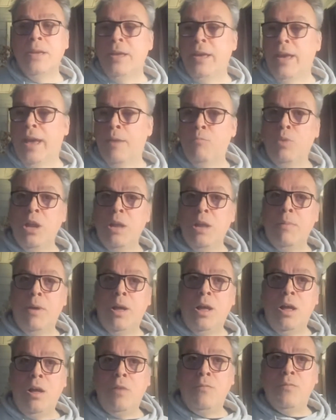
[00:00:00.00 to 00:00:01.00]
And William
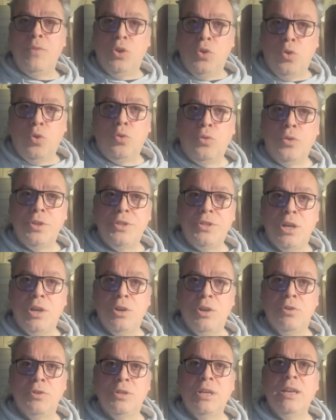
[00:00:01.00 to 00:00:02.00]
Harvey caught the
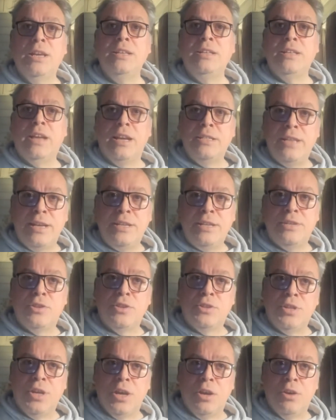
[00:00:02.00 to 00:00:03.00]
toad, dissected the
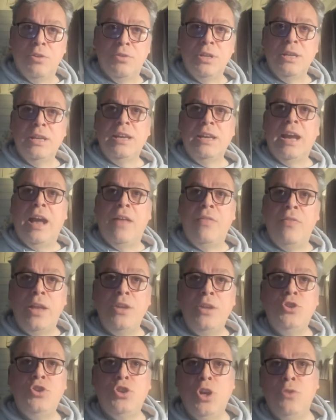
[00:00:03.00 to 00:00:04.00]
toad, and then
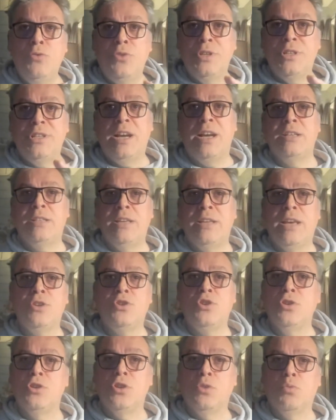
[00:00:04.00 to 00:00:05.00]
showed the dissection
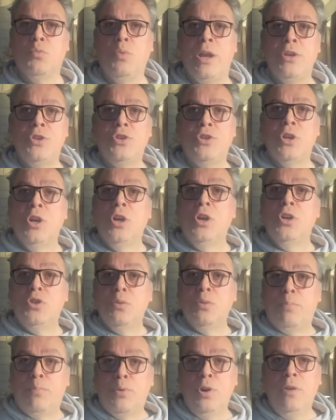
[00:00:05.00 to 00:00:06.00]
to the witch to
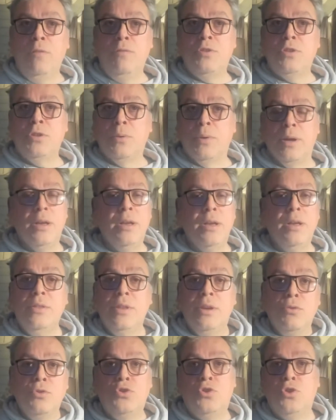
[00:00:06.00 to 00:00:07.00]
prove to her that it
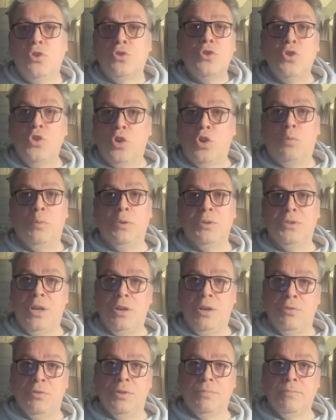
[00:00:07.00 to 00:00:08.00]
was just a normal
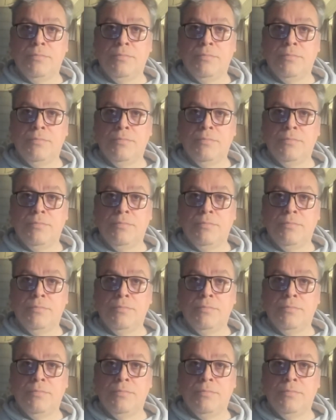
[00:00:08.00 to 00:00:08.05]
toad,